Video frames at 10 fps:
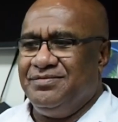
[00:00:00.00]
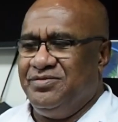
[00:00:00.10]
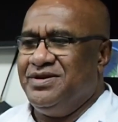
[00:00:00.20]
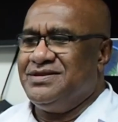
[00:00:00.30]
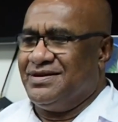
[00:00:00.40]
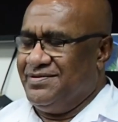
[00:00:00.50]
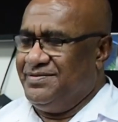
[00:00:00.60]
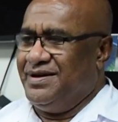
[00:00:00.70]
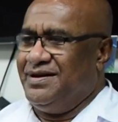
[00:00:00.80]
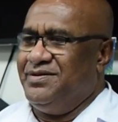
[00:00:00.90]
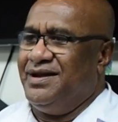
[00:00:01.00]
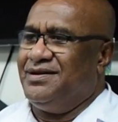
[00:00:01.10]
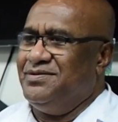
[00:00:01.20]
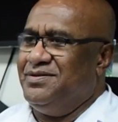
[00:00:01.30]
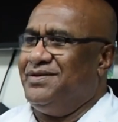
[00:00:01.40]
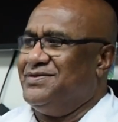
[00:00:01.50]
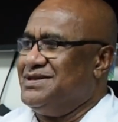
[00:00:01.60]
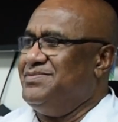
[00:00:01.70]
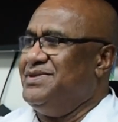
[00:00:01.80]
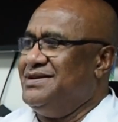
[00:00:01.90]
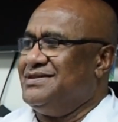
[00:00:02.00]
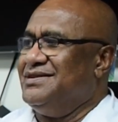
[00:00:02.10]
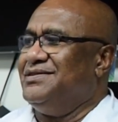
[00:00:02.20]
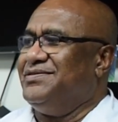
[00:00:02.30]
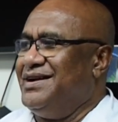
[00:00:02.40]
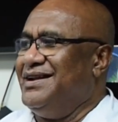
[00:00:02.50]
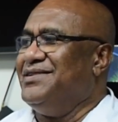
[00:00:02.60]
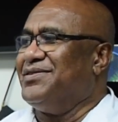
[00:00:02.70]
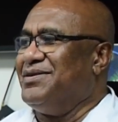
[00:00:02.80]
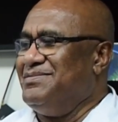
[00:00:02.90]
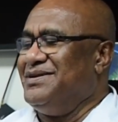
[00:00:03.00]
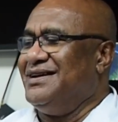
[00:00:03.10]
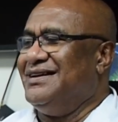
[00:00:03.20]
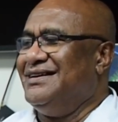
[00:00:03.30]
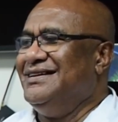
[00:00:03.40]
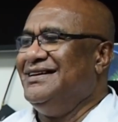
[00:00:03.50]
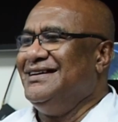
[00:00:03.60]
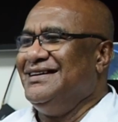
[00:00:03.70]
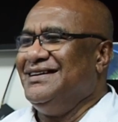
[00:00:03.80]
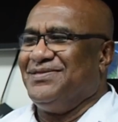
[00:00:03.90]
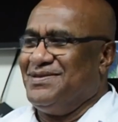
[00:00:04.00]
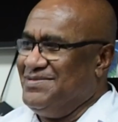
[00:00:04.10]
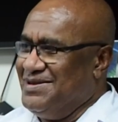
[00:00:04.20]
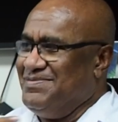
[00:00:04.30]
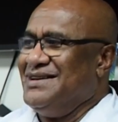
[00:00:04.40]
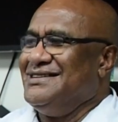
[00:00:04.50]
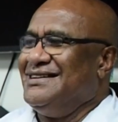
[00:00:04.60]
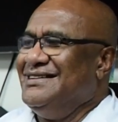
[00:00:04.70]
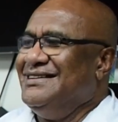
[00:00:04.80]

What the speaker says: We had to wait for some additional funding from the budget.